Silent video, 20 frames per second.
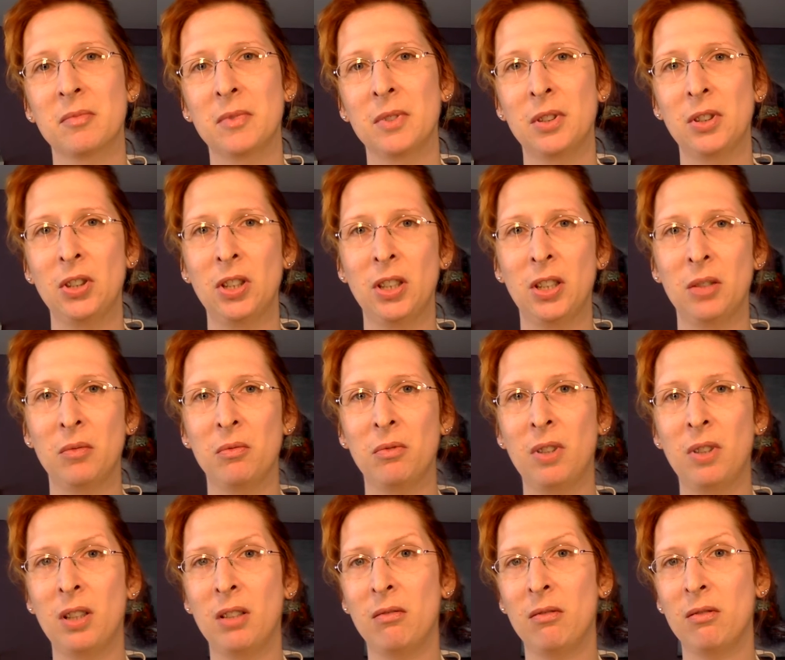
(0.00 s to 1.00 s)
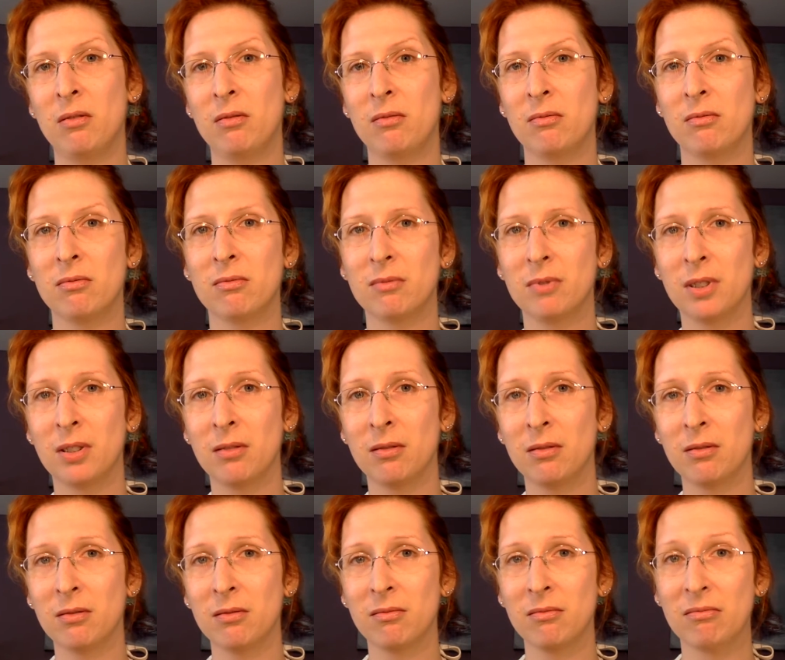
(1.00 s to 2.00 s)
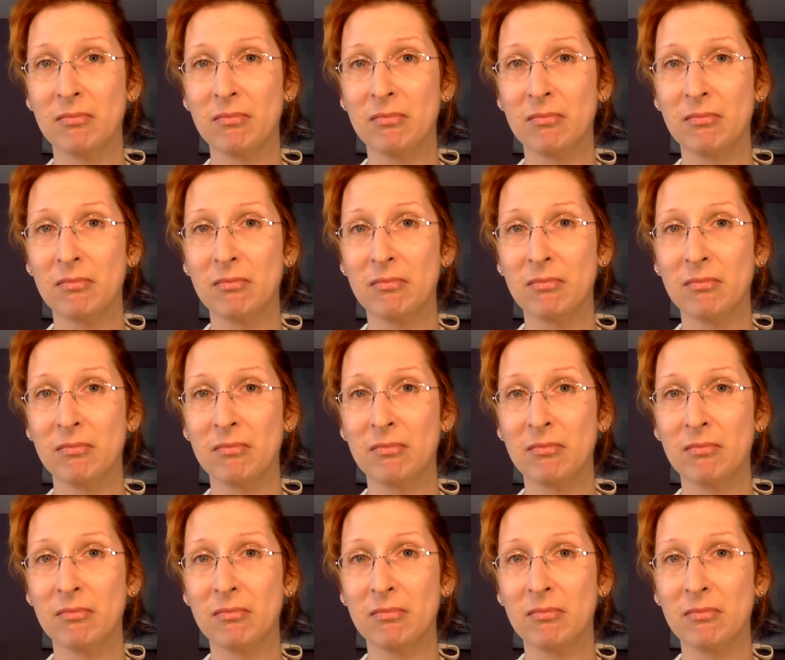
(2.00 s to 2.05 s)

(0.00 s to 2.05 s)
się nie udało, co?